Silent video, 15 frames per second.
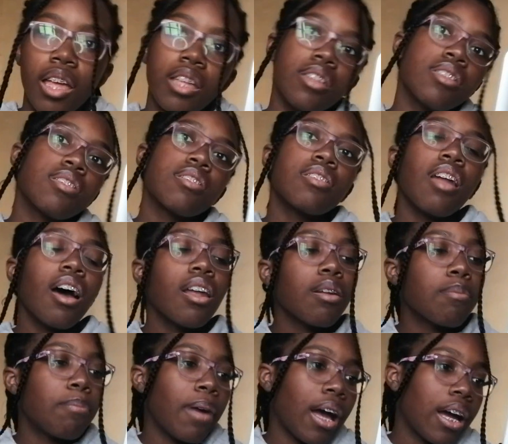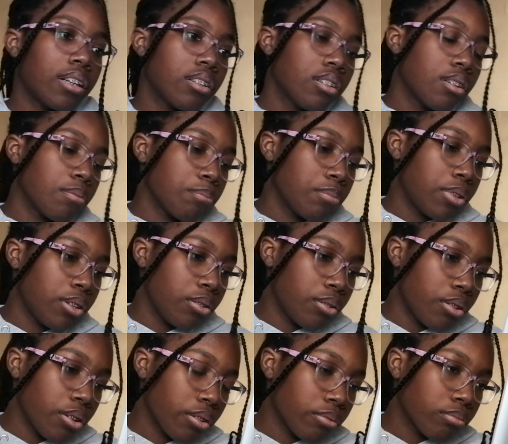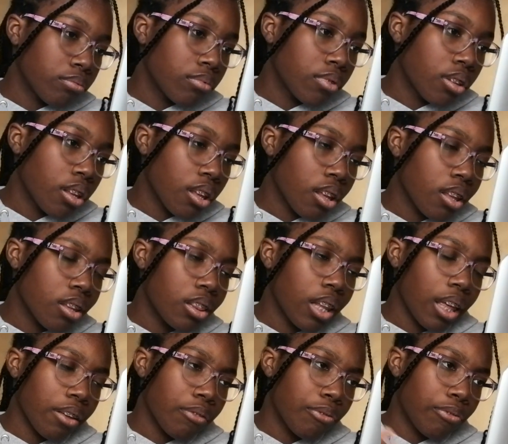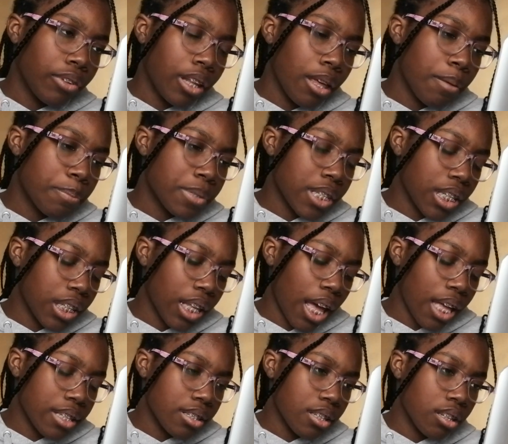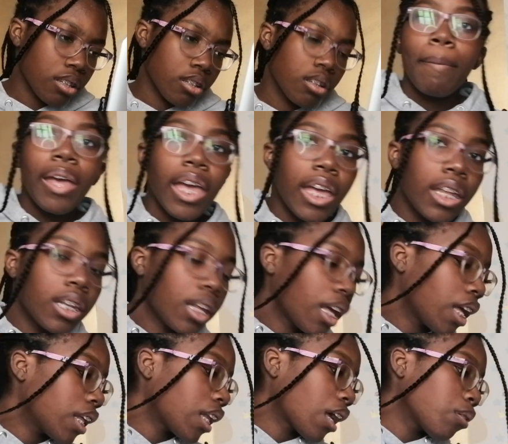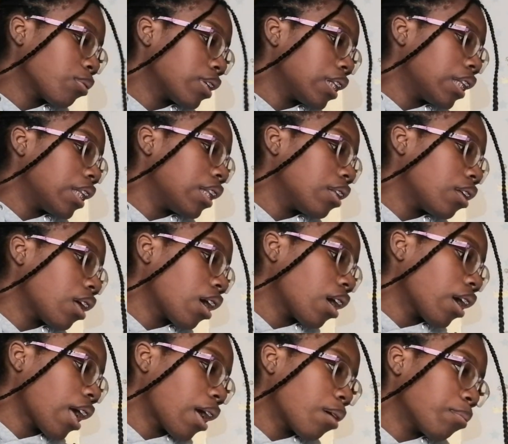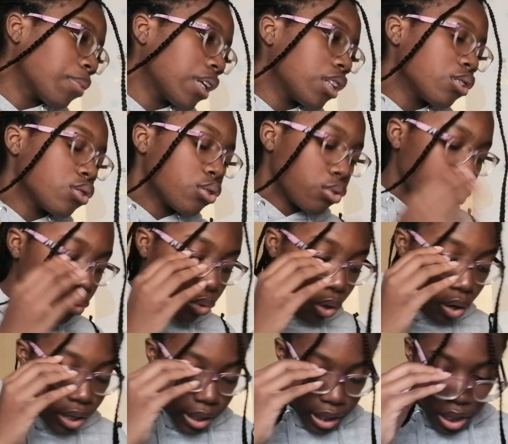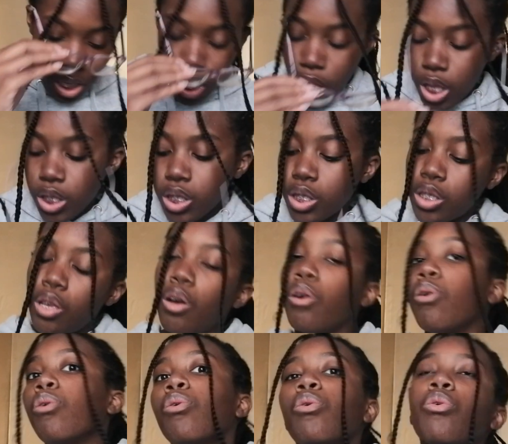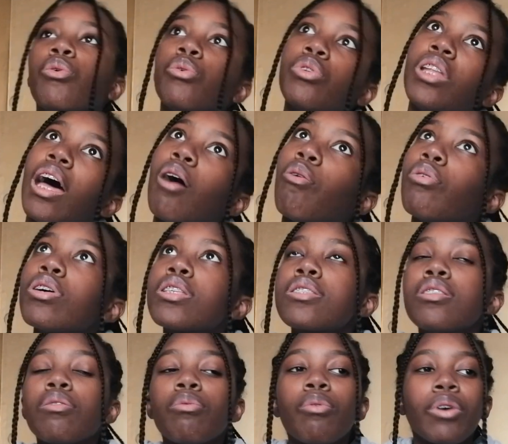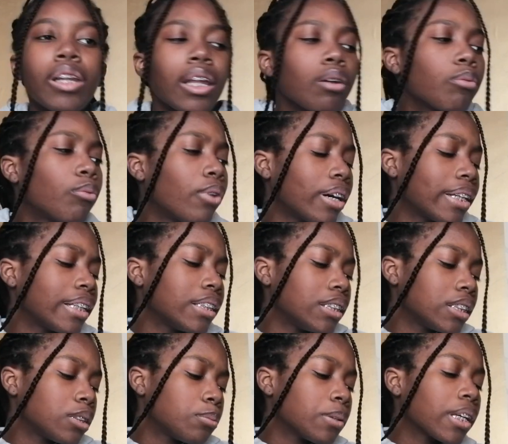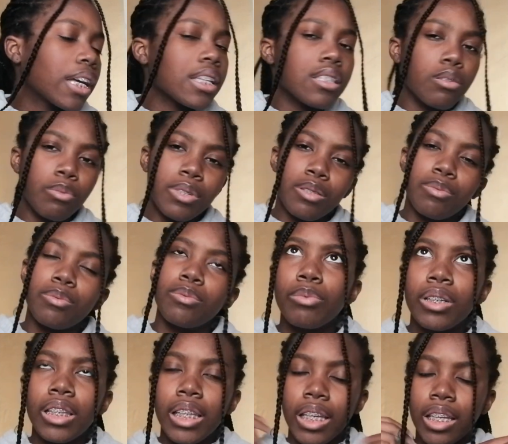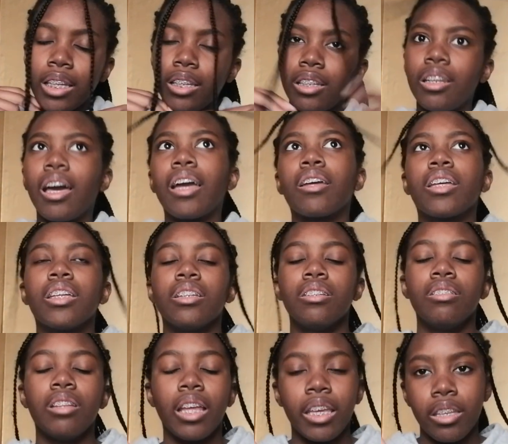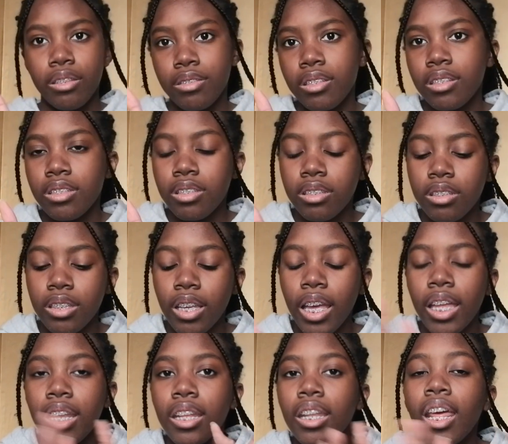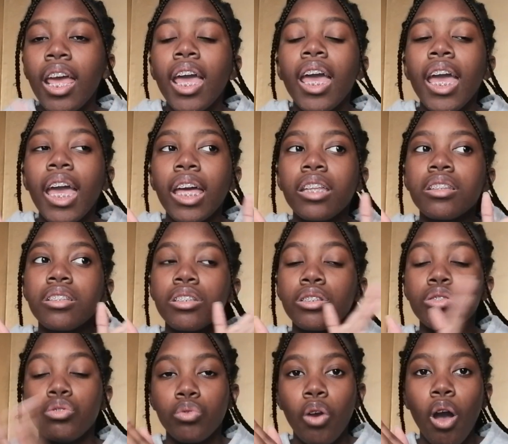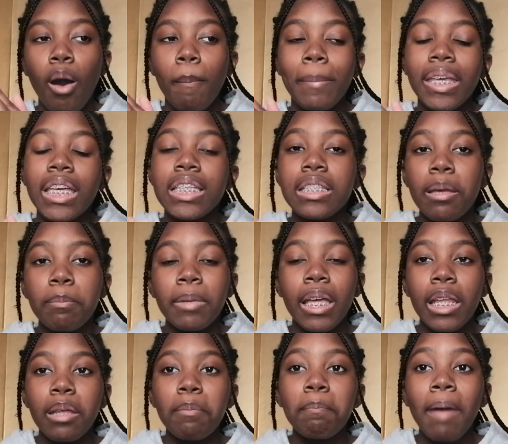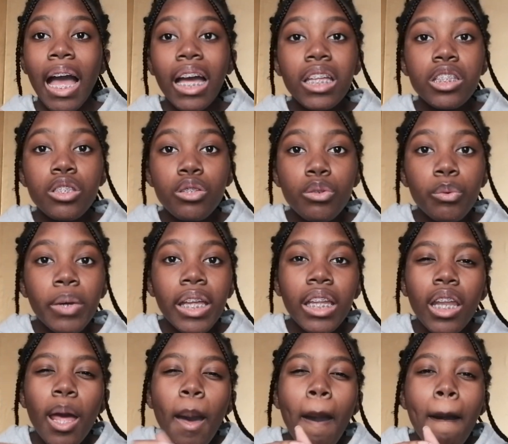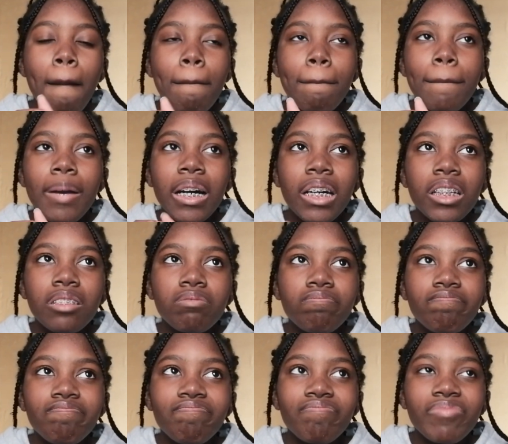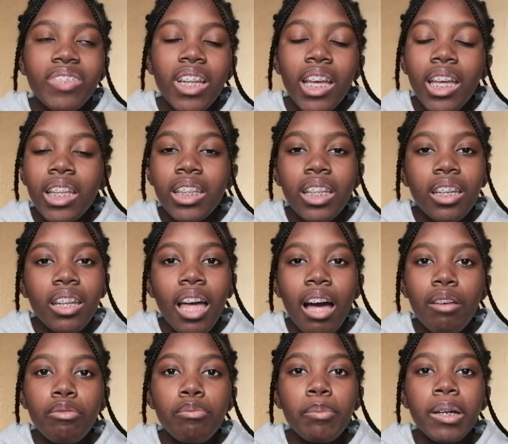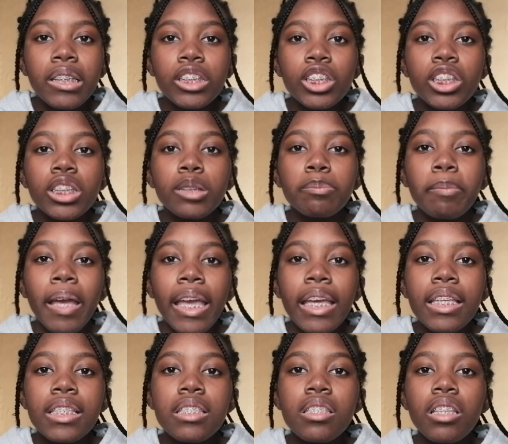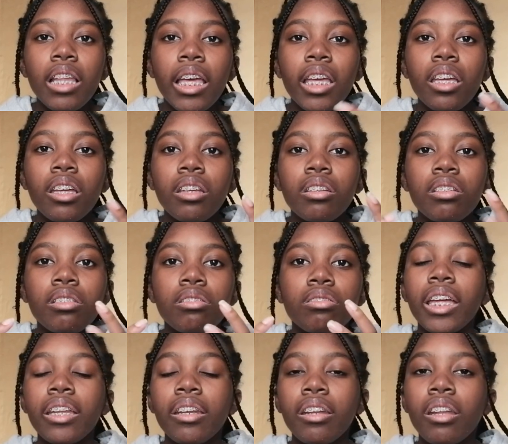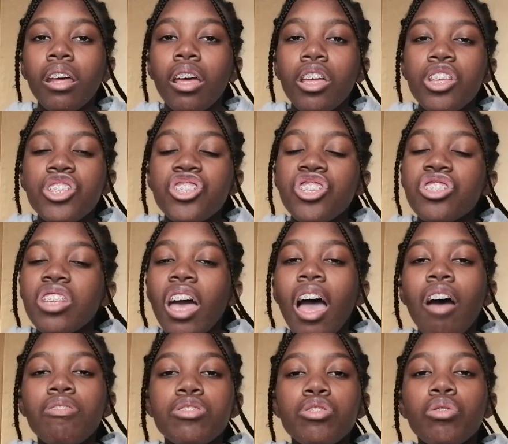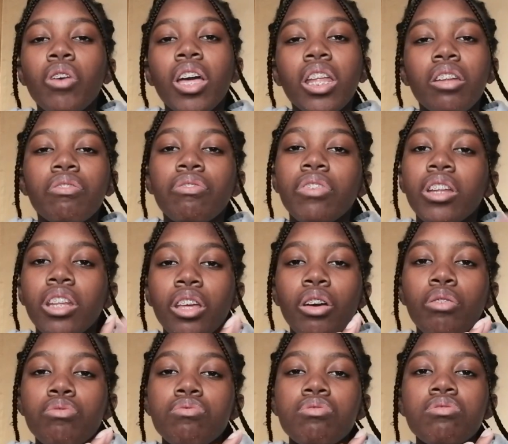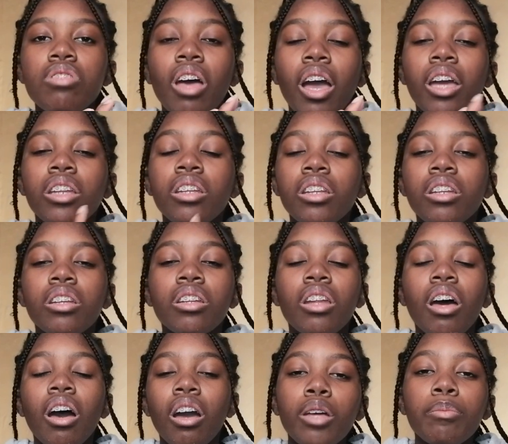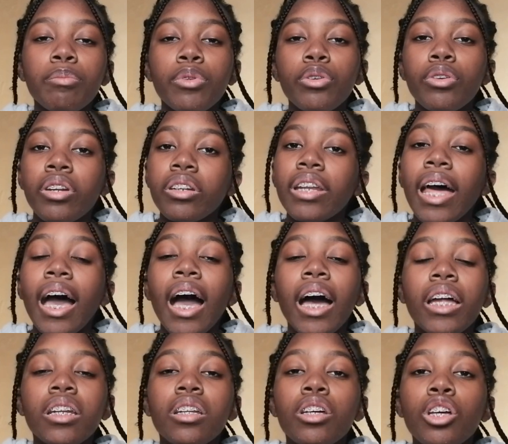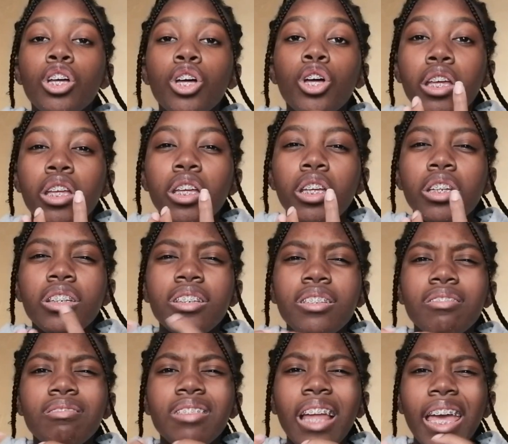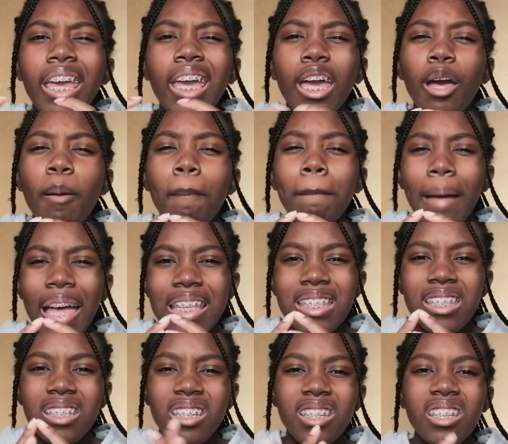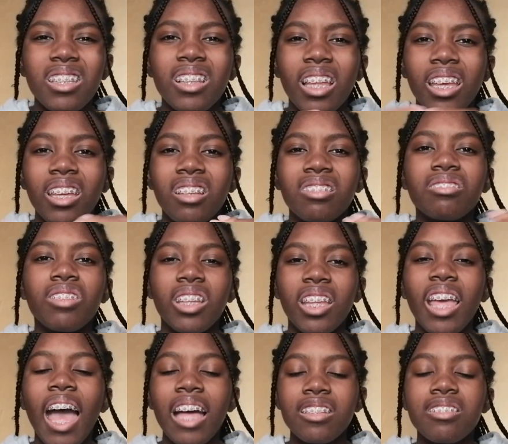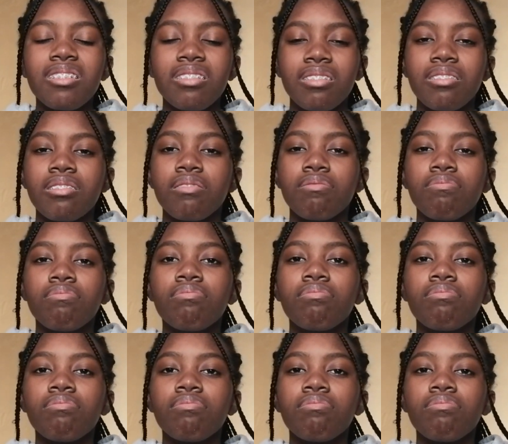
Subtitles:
It's not a bad computer. It like flips and it has a pen, and I really am into drawing, so that was the one I wanted just because it was really good. I could like use it to edit and to draw because I'm getting back to it, but it didn't have much space, like, and since I have to edit videos, I needed a computer that had a good like capacity. Like it had to